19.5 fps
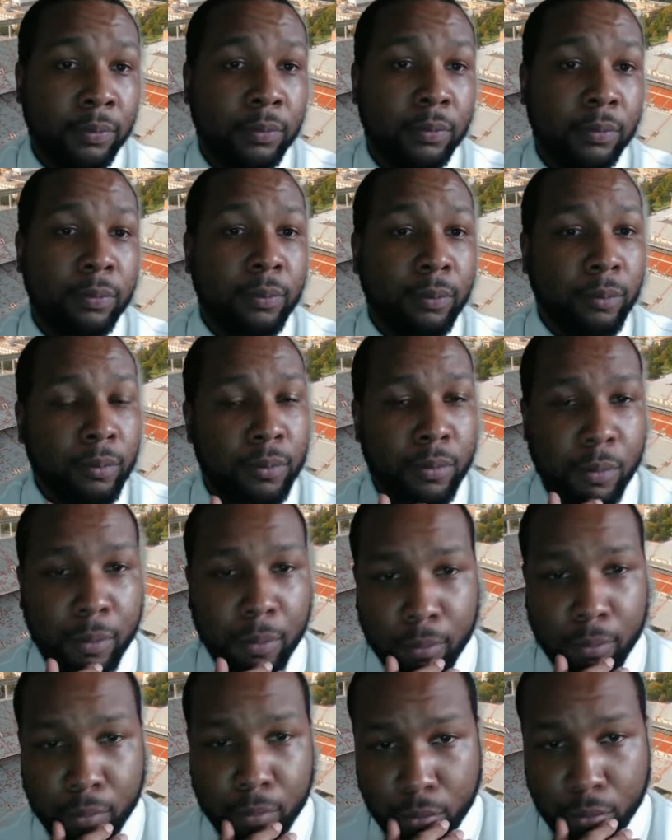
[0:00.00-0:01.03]

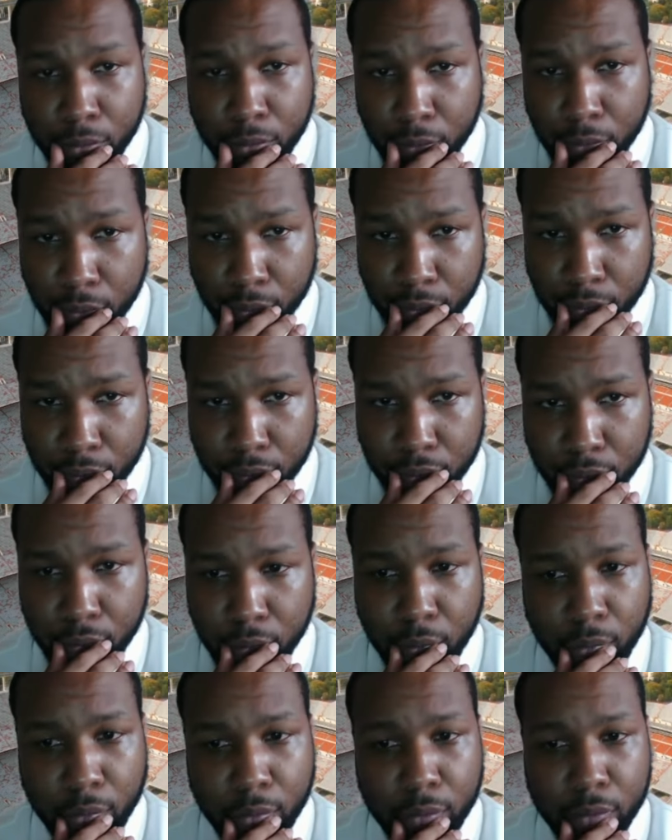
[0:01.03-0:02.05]

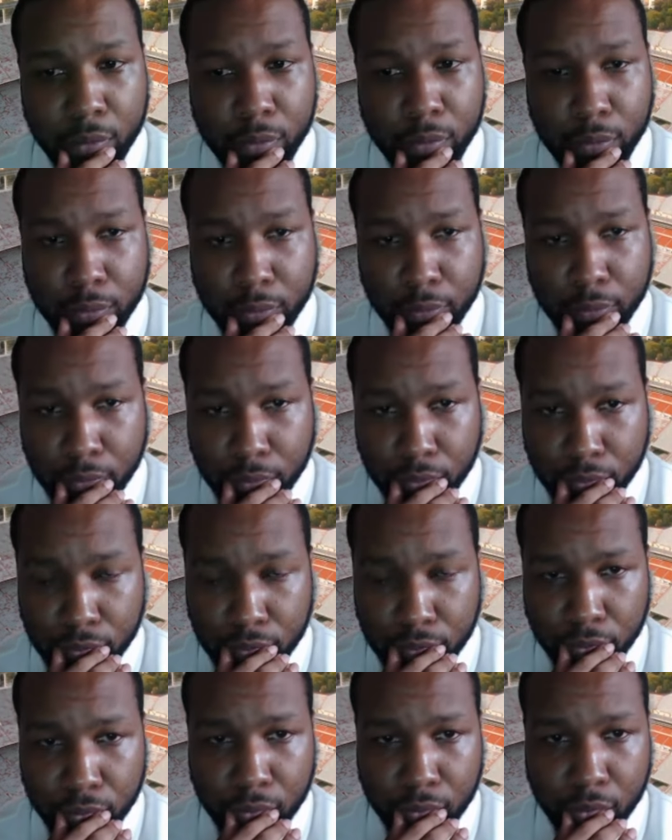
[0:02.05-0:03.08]

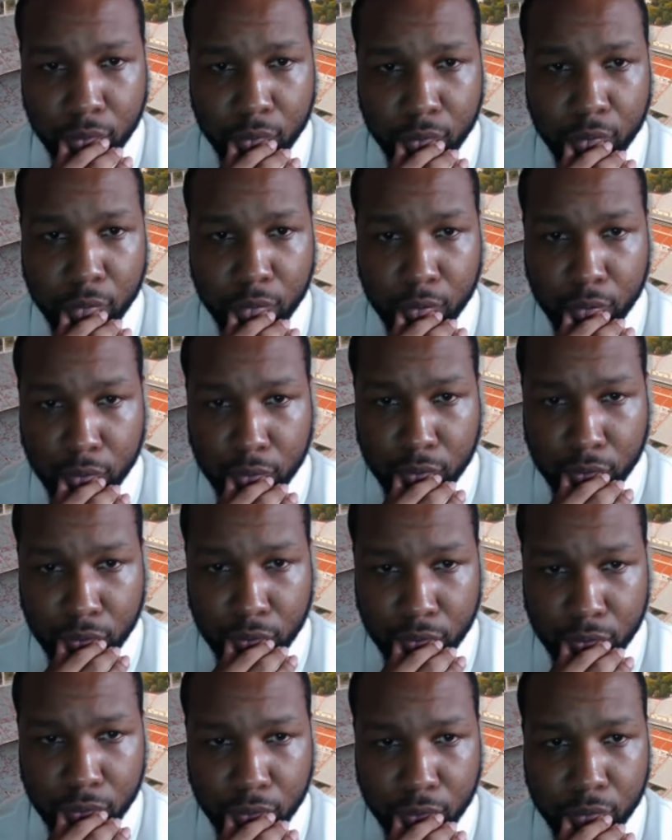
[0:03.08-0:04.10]

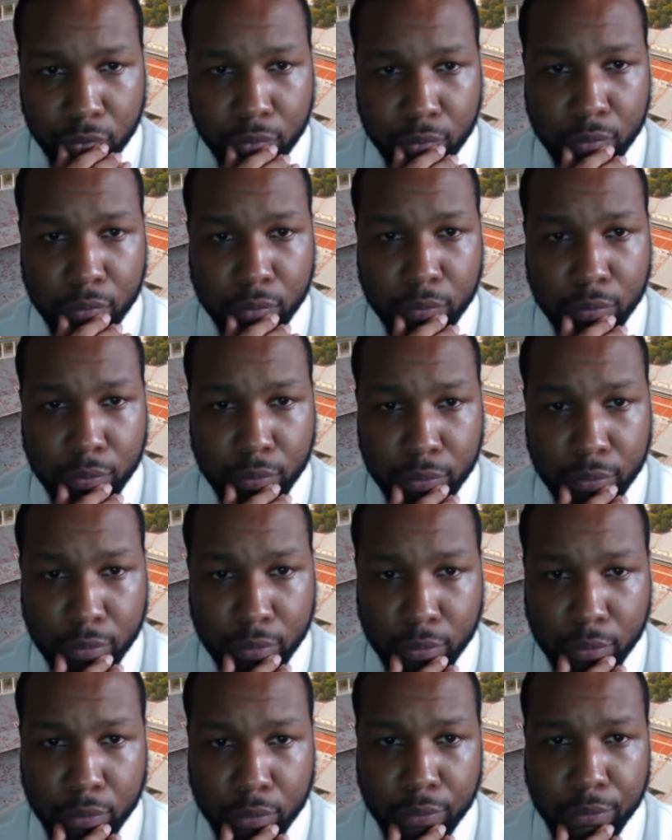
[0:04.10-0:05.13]

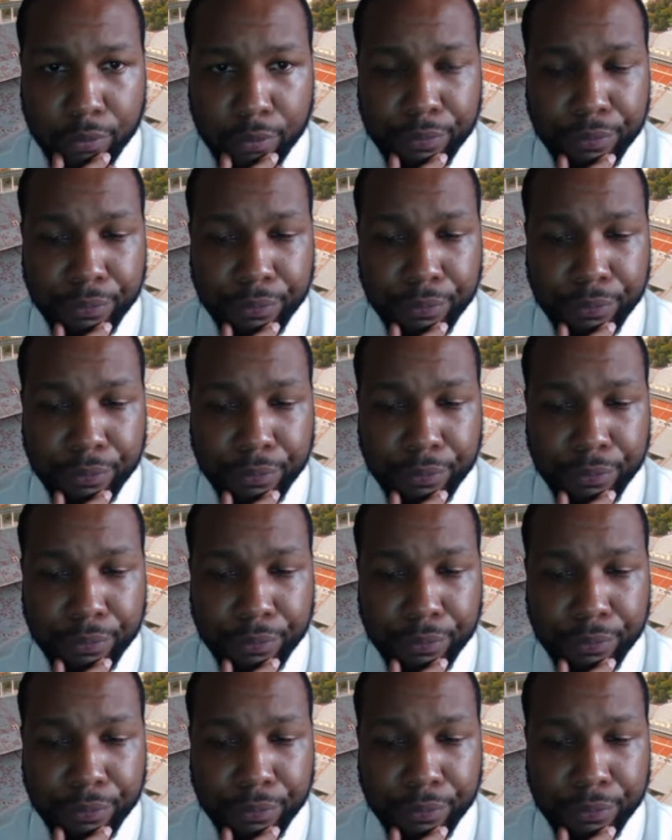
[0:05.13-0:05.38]
[no speech]